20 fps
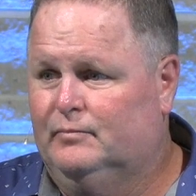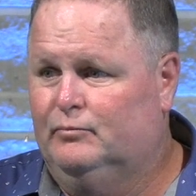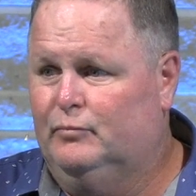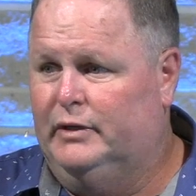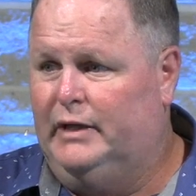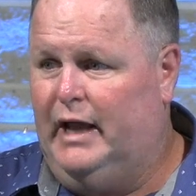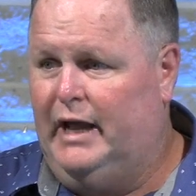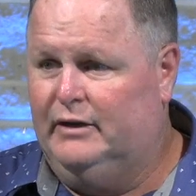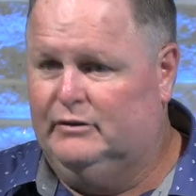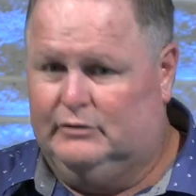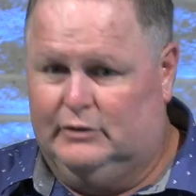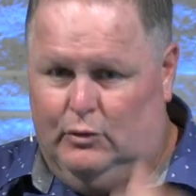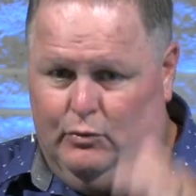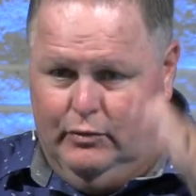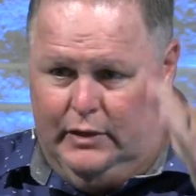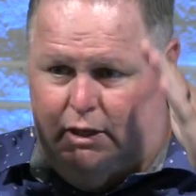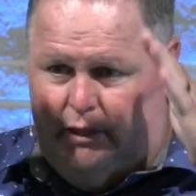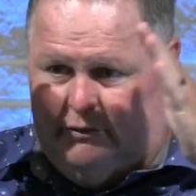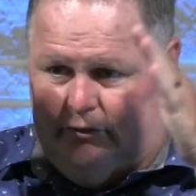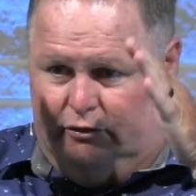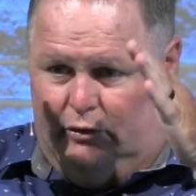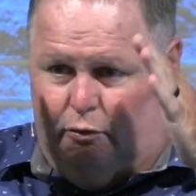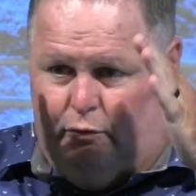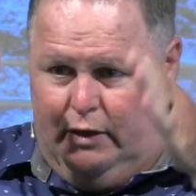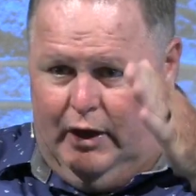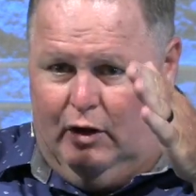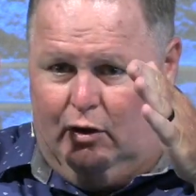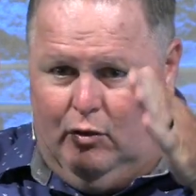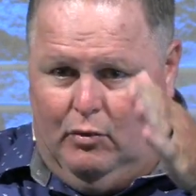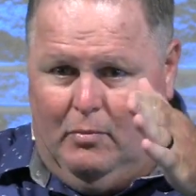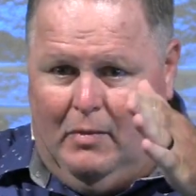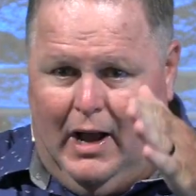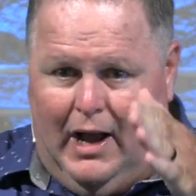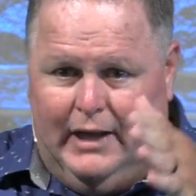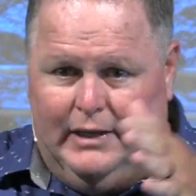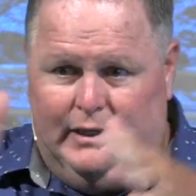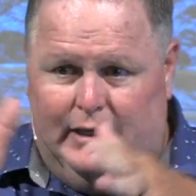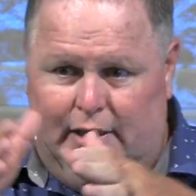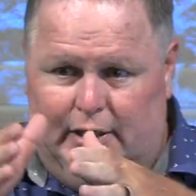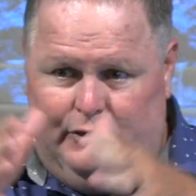But dads, don't get so
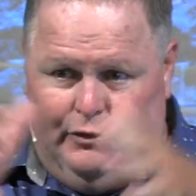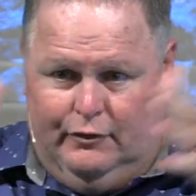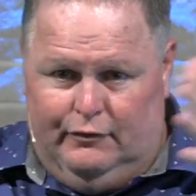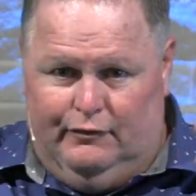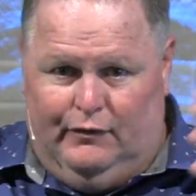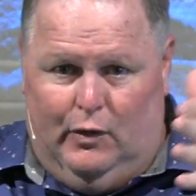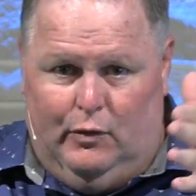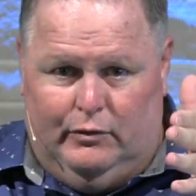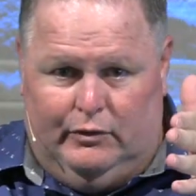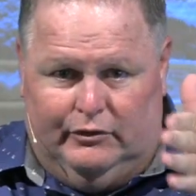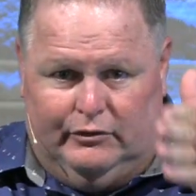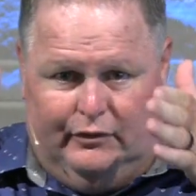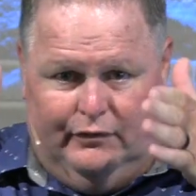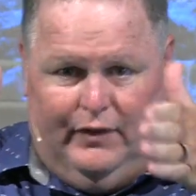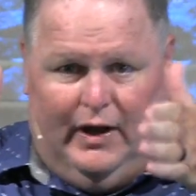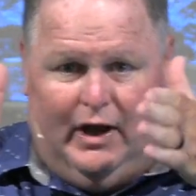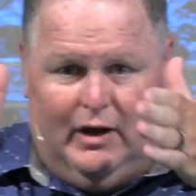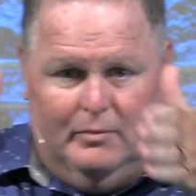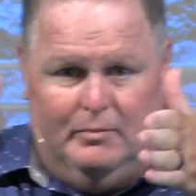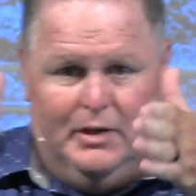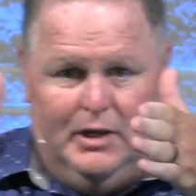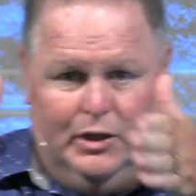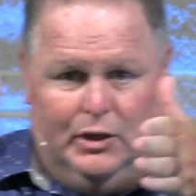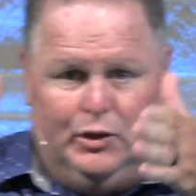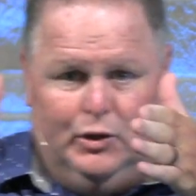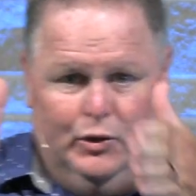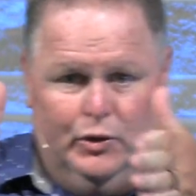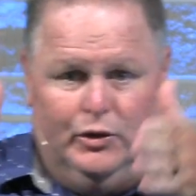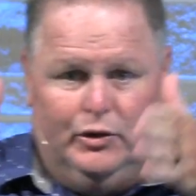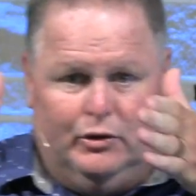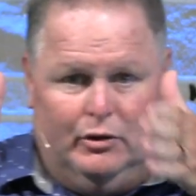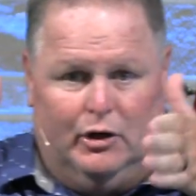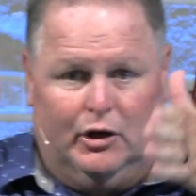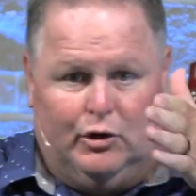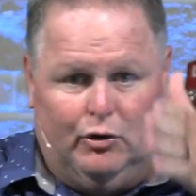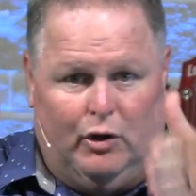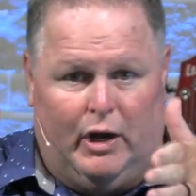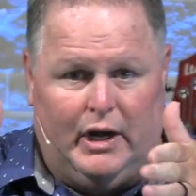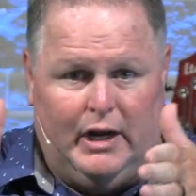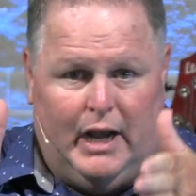narrow-minded in your focus of how to be a good or a
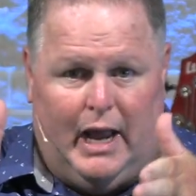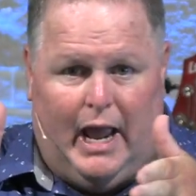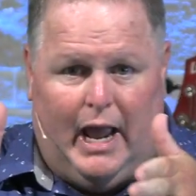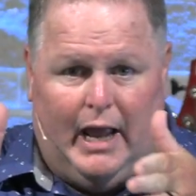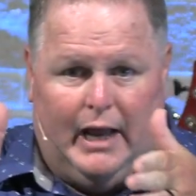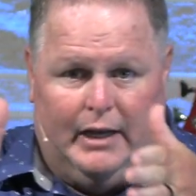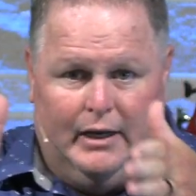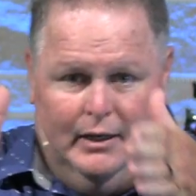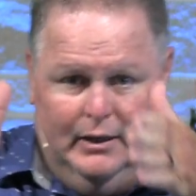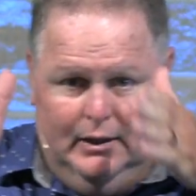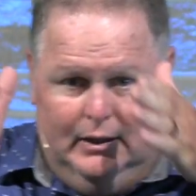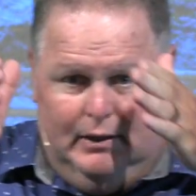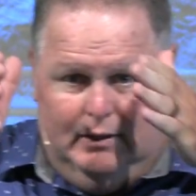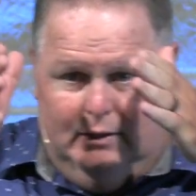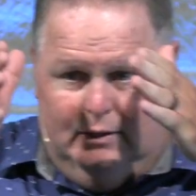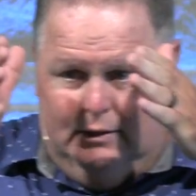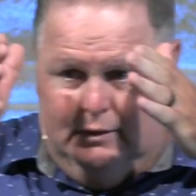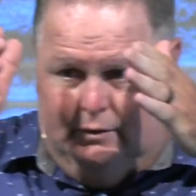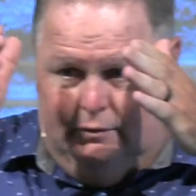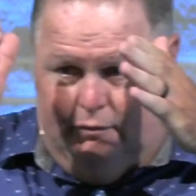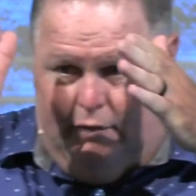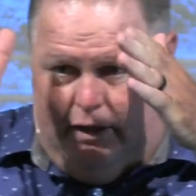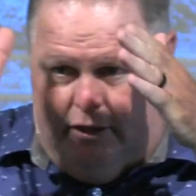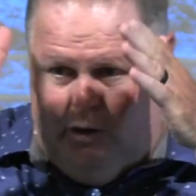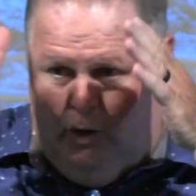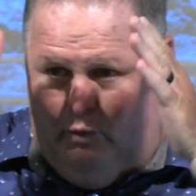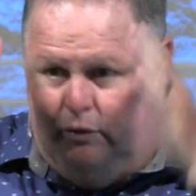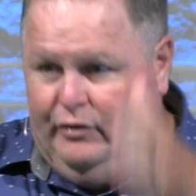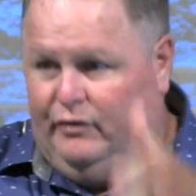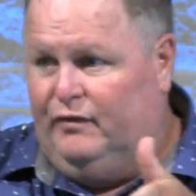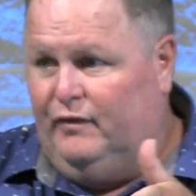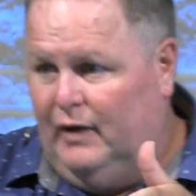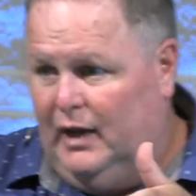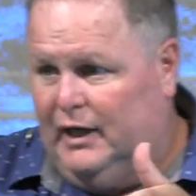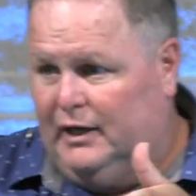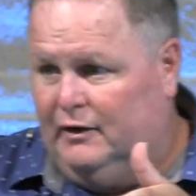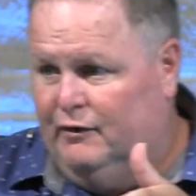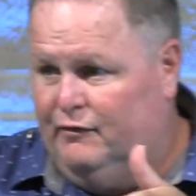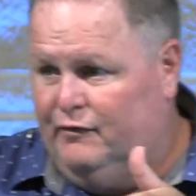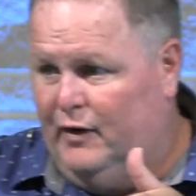great dad that you always feel
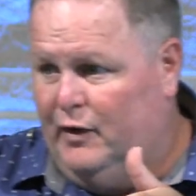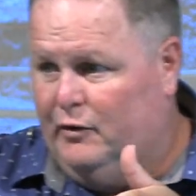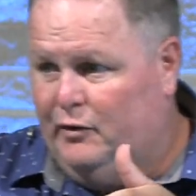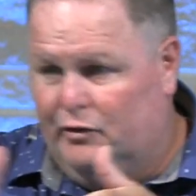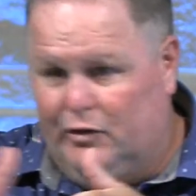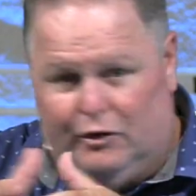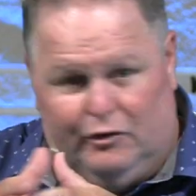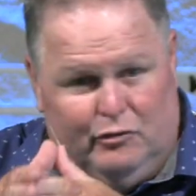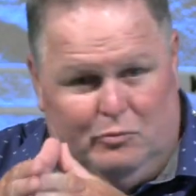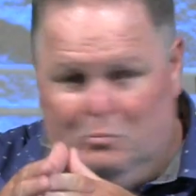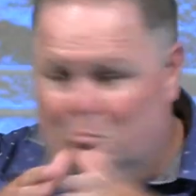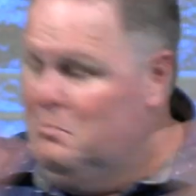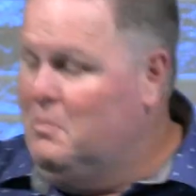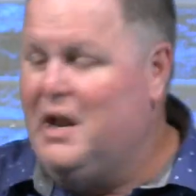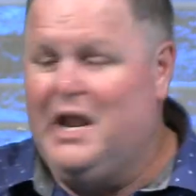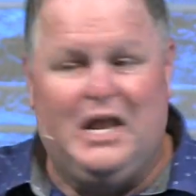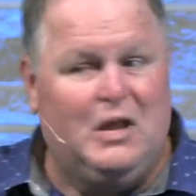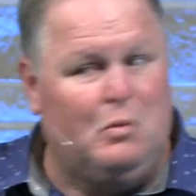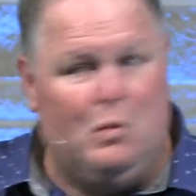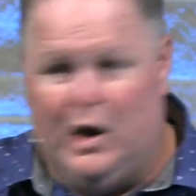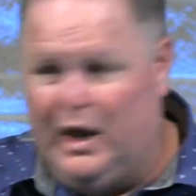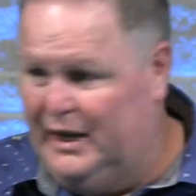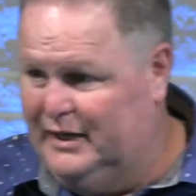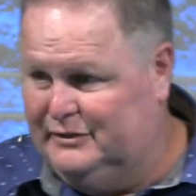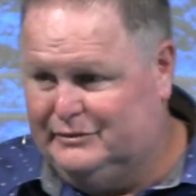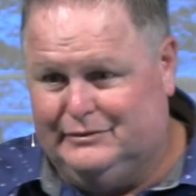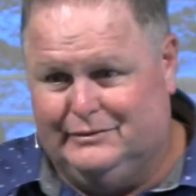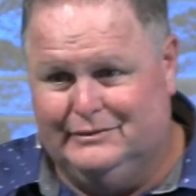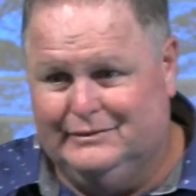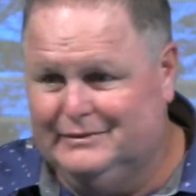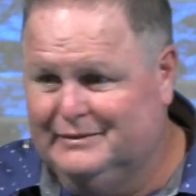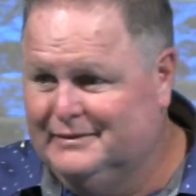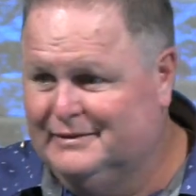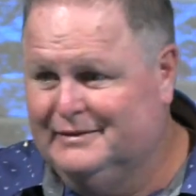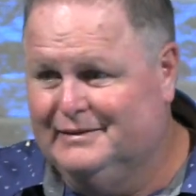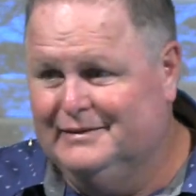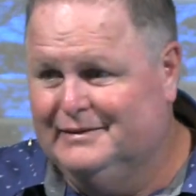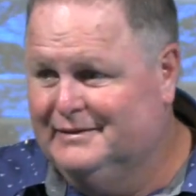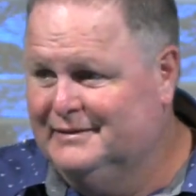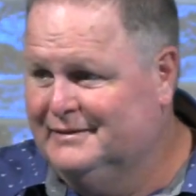like a failure. There's many ways
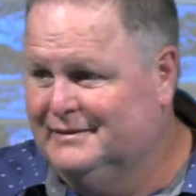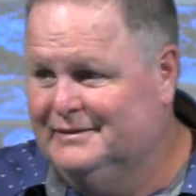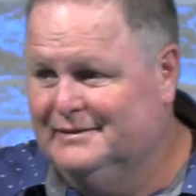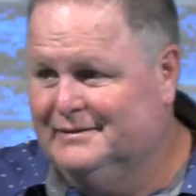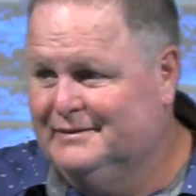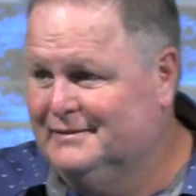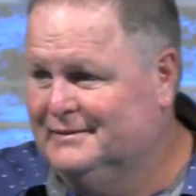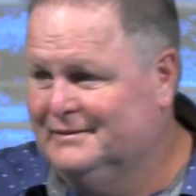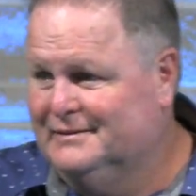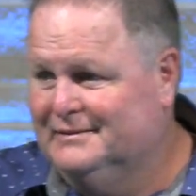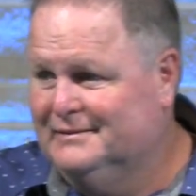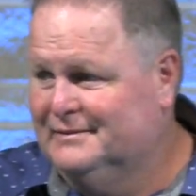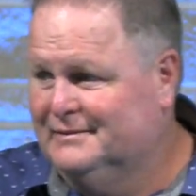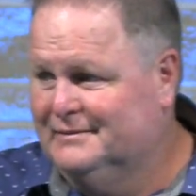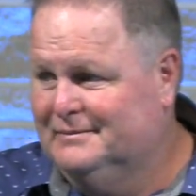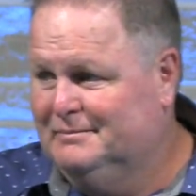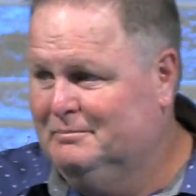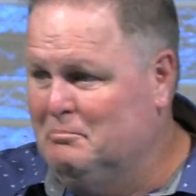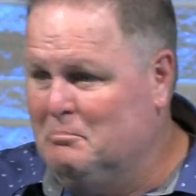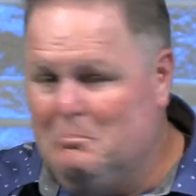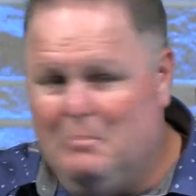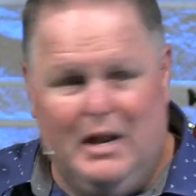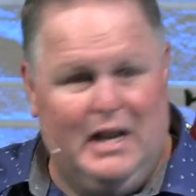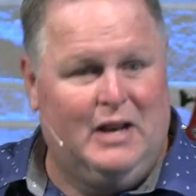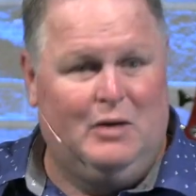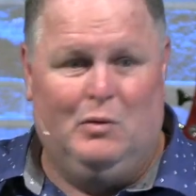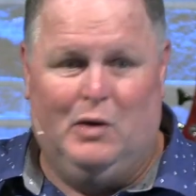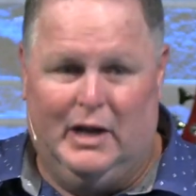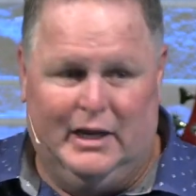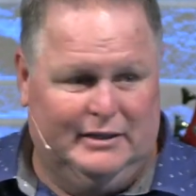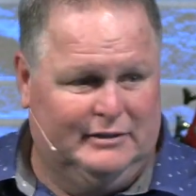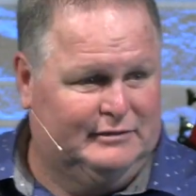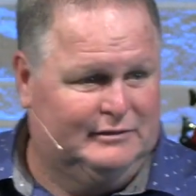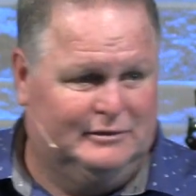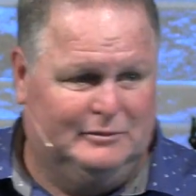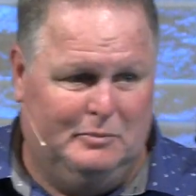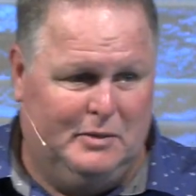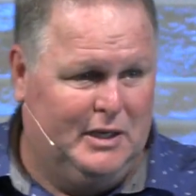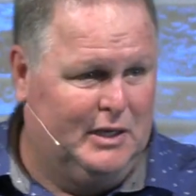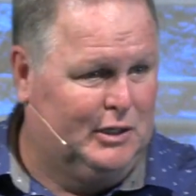
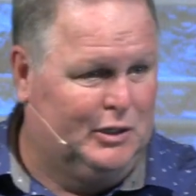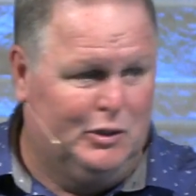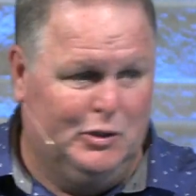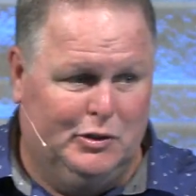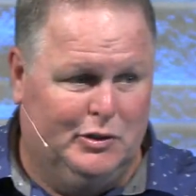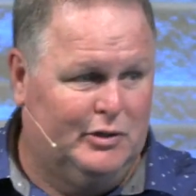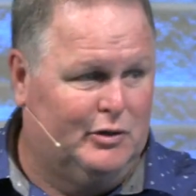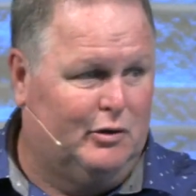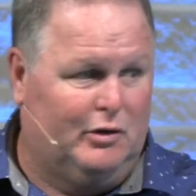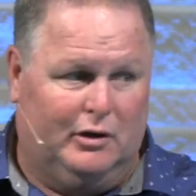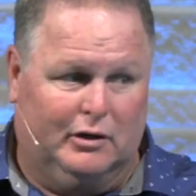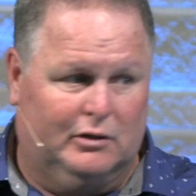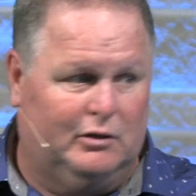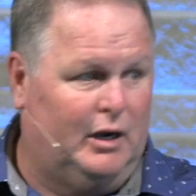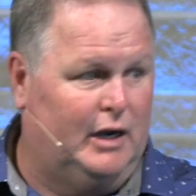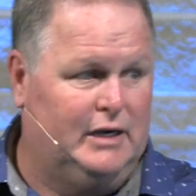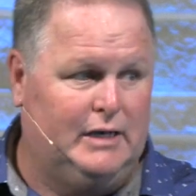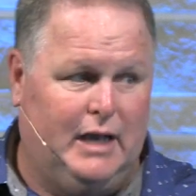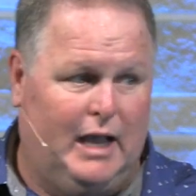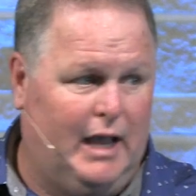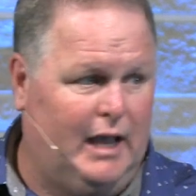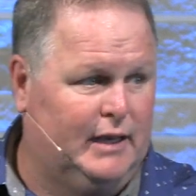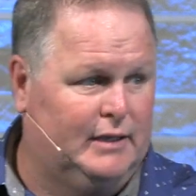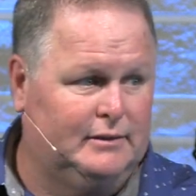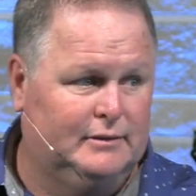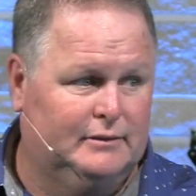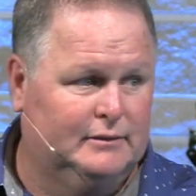to be a good or a great dad.